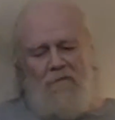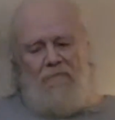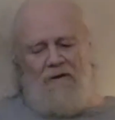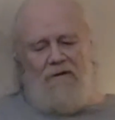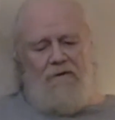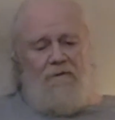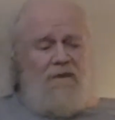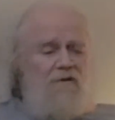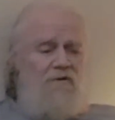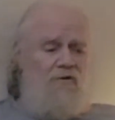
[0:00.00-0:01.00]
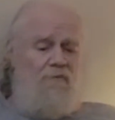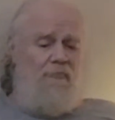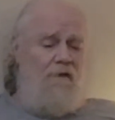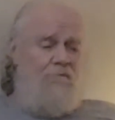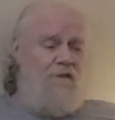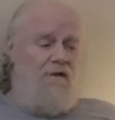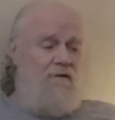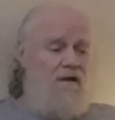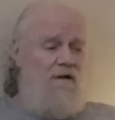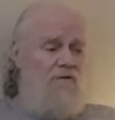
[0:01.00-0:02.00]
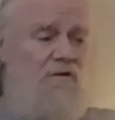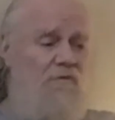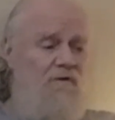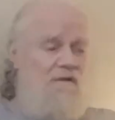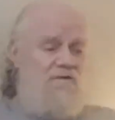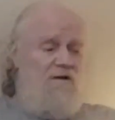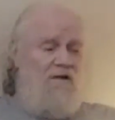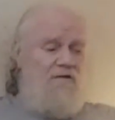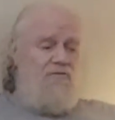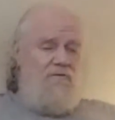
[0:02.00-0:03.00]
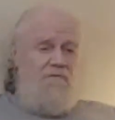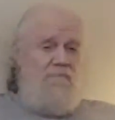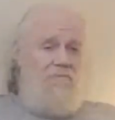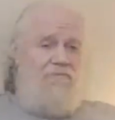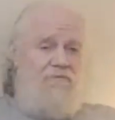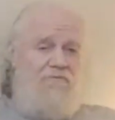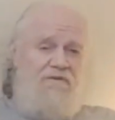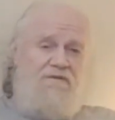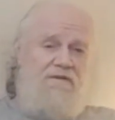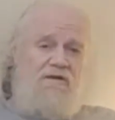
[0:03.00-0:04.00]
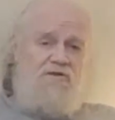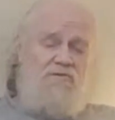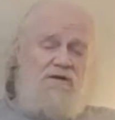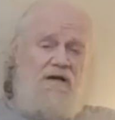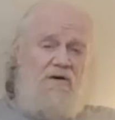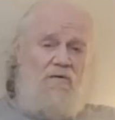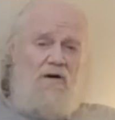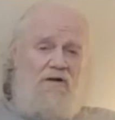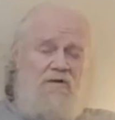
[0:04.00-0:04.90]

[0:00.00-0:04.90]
but you know, they all come over here. I saw like 3 people from VCH one day all wearing